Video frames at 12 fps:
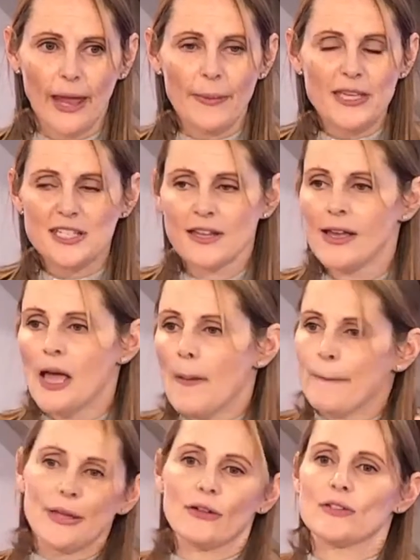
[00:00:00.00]
And this
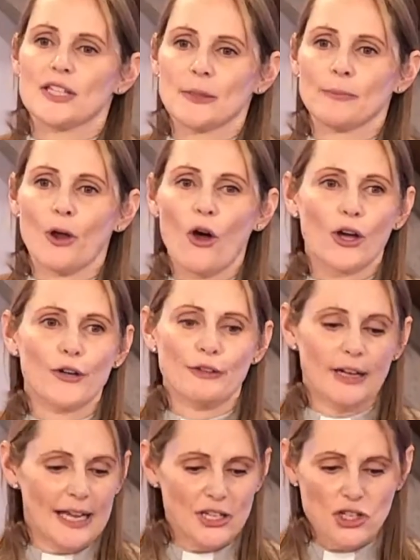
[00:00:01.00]
building block
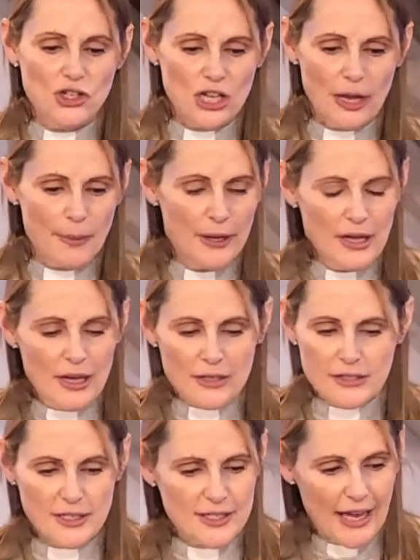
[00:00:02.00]
of relationship
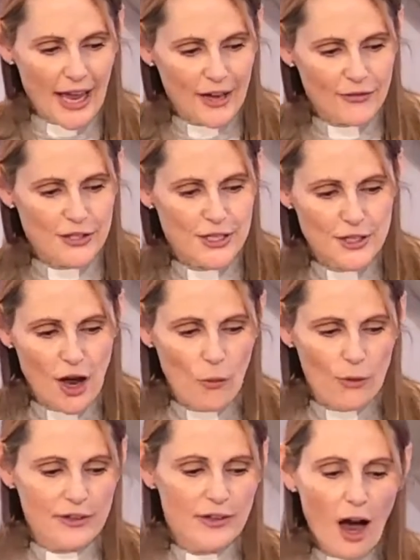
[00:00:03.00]
doesn't have to
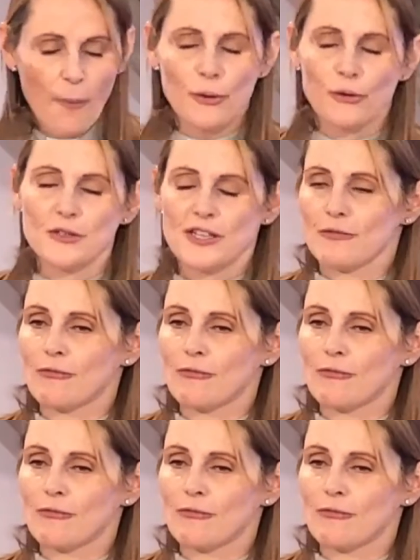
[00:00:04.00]
start with couples.